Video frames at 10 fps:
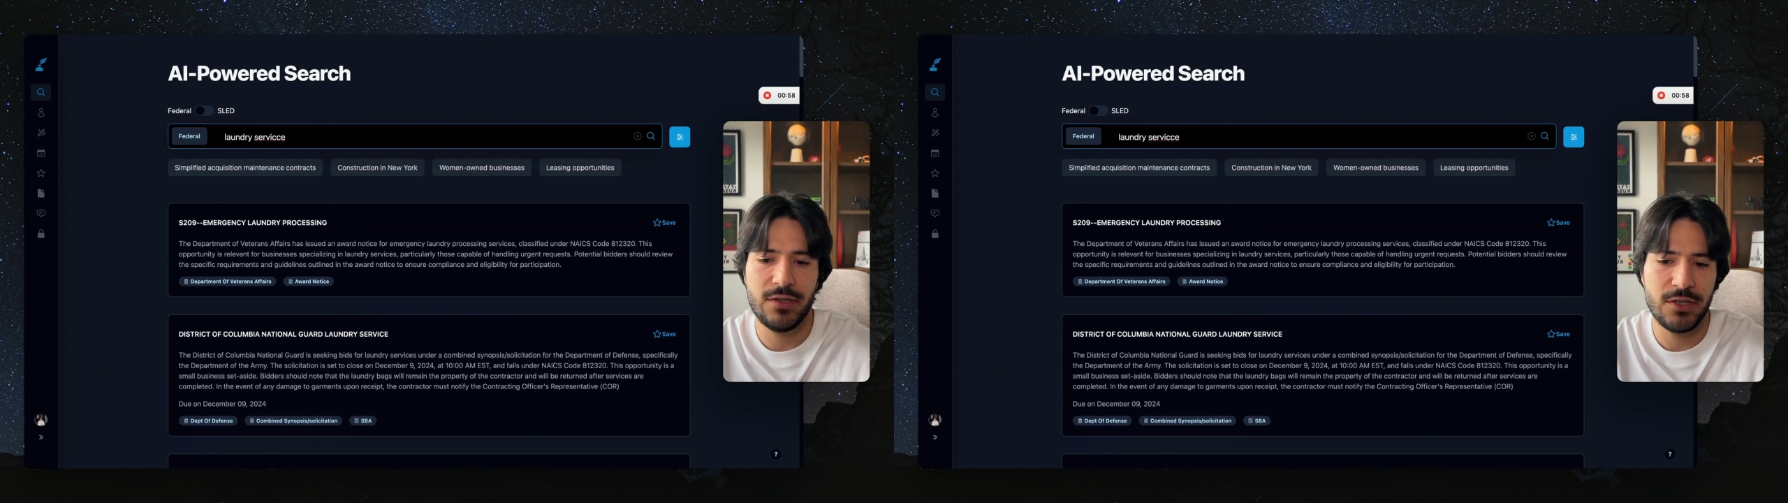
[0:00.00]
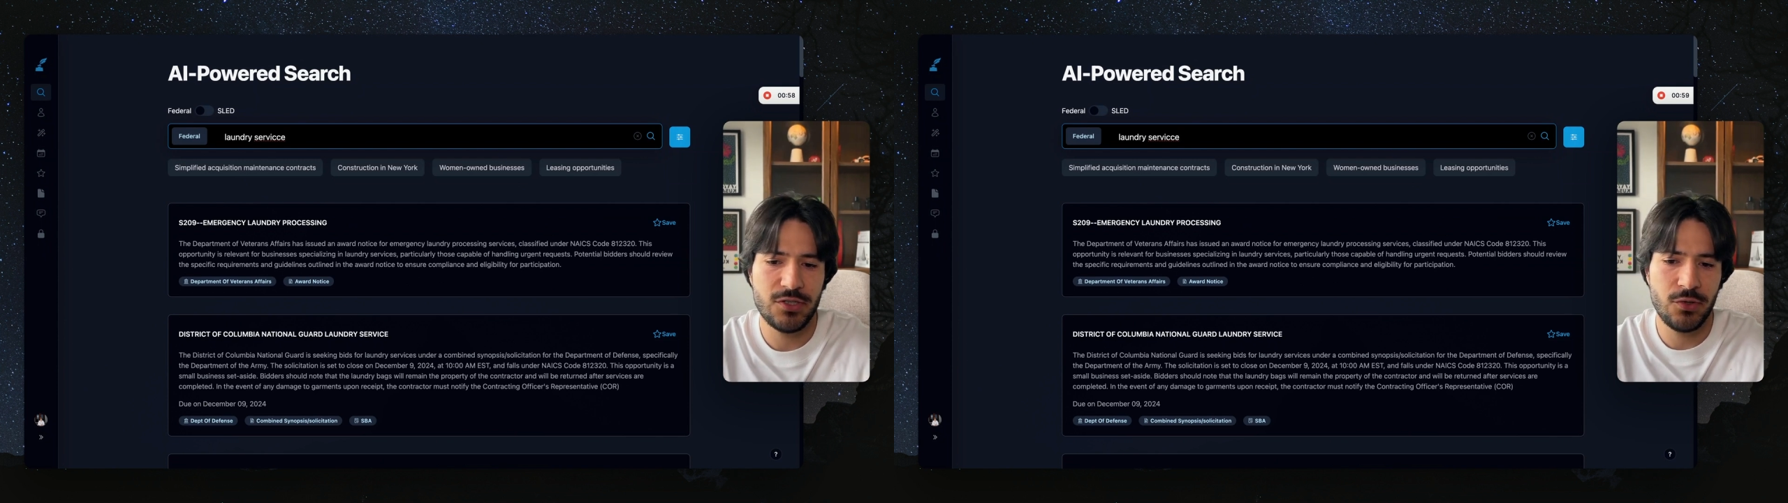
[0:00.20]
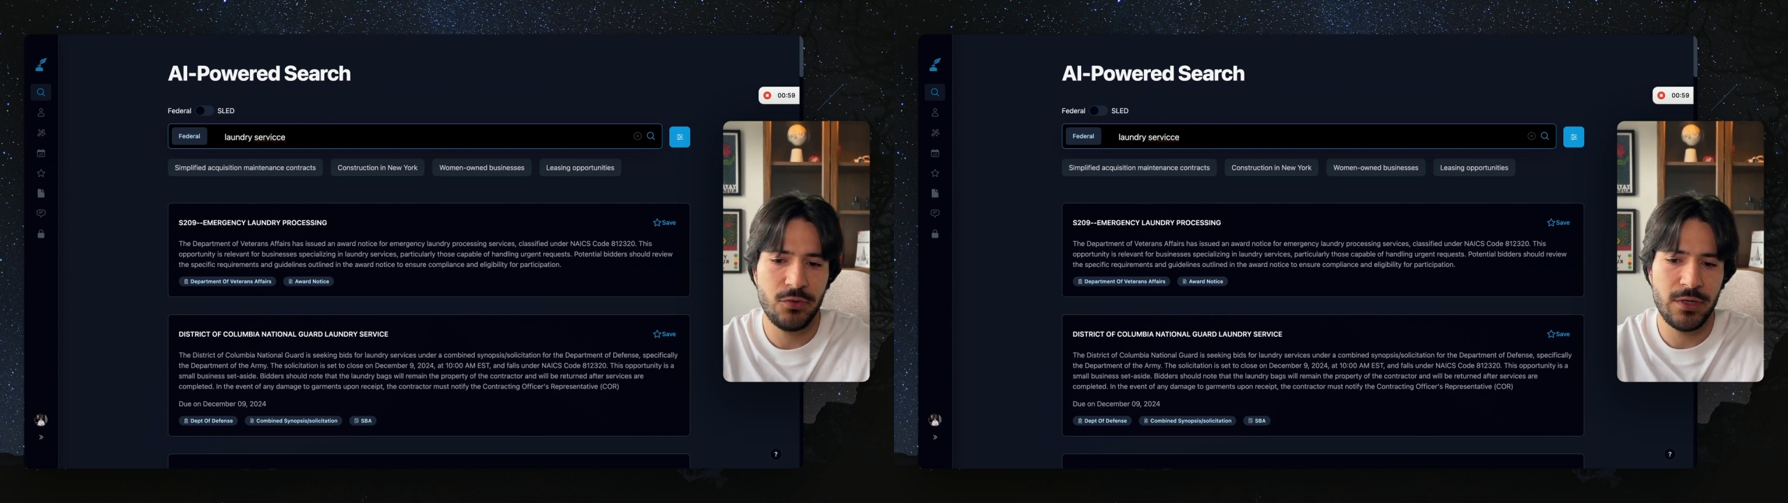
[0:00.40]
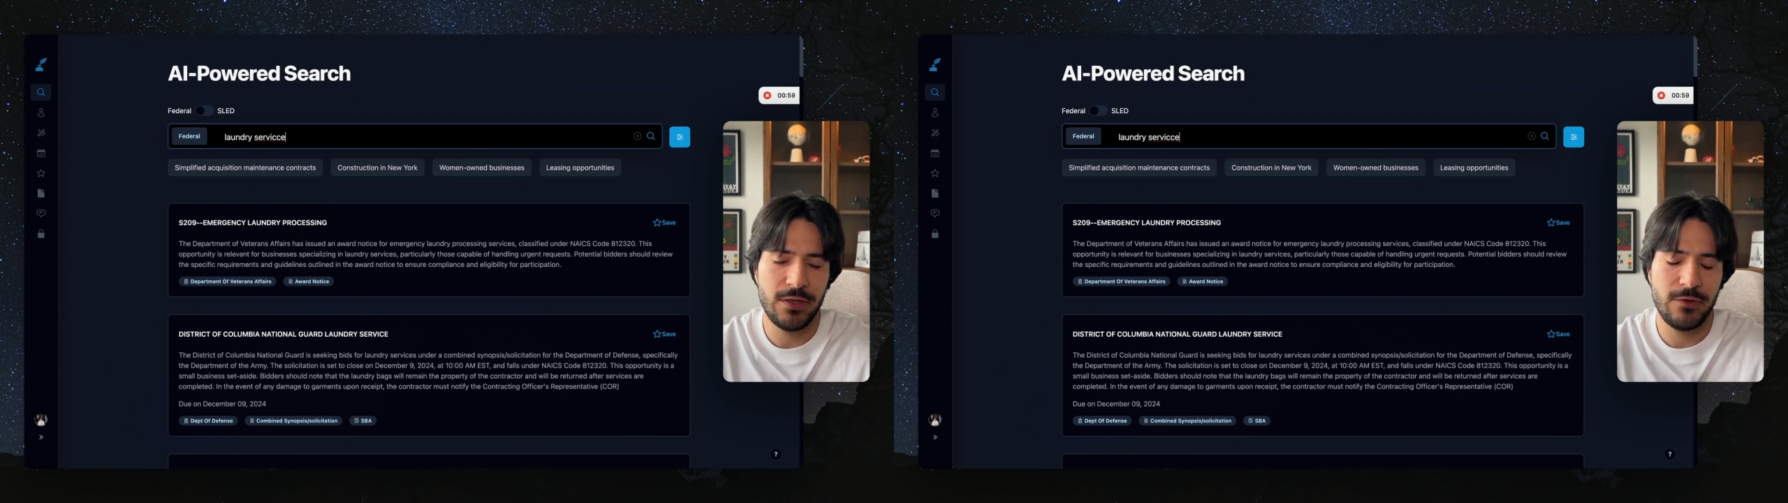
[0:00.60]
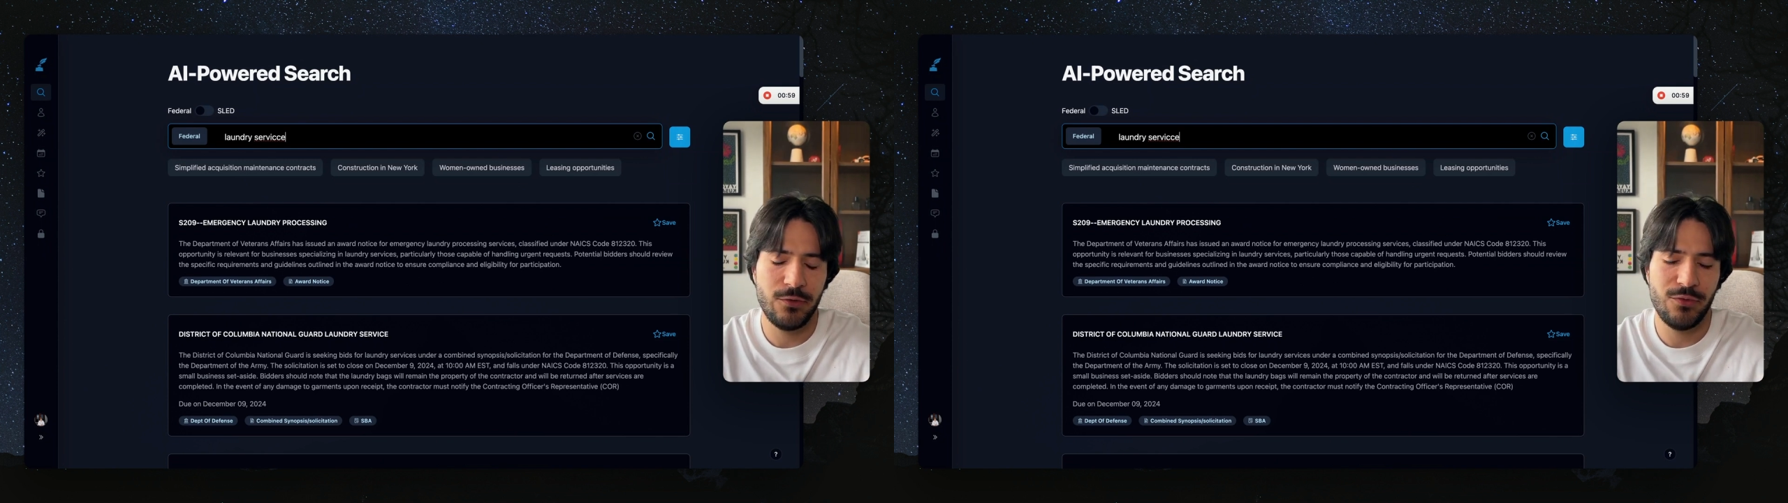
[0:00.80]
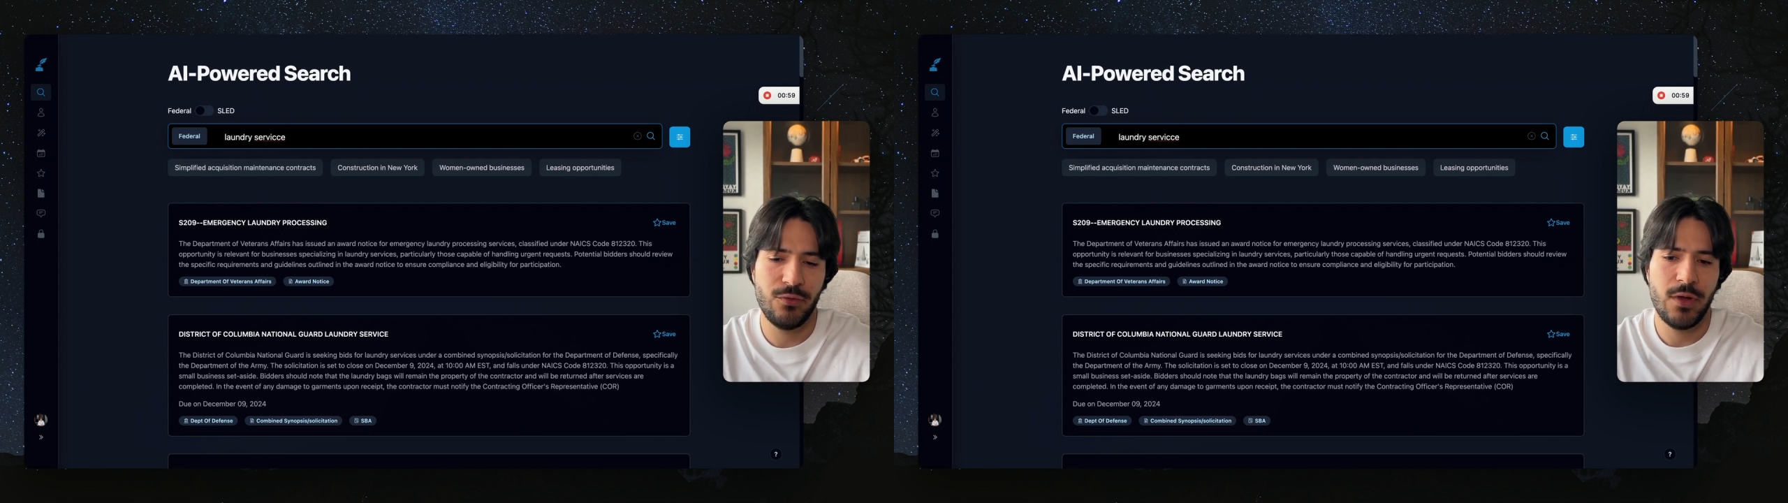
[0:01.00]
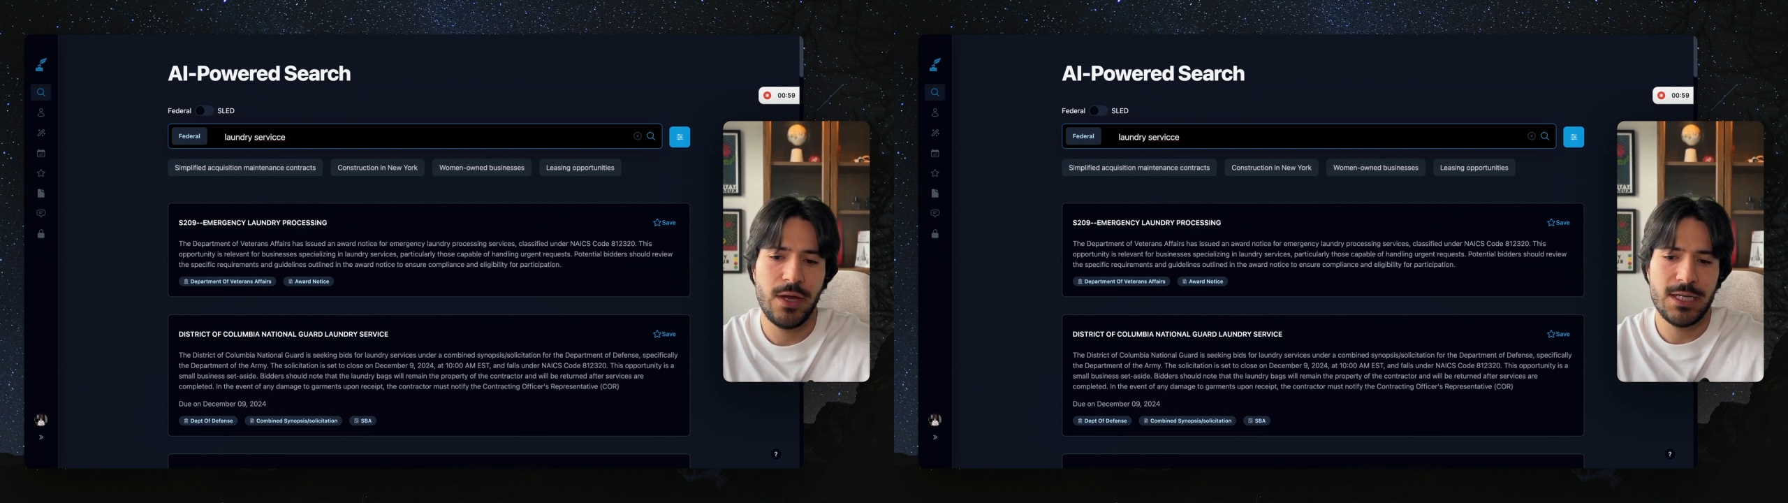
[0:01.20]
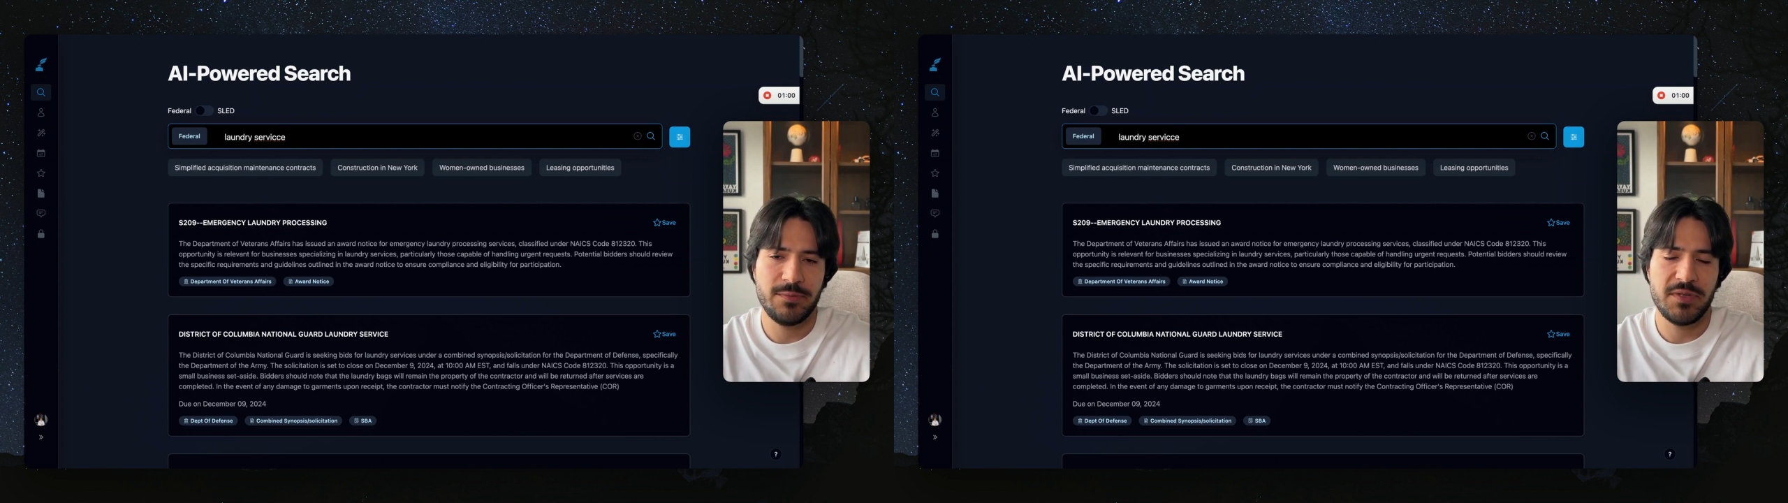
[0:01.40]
There, there's no need to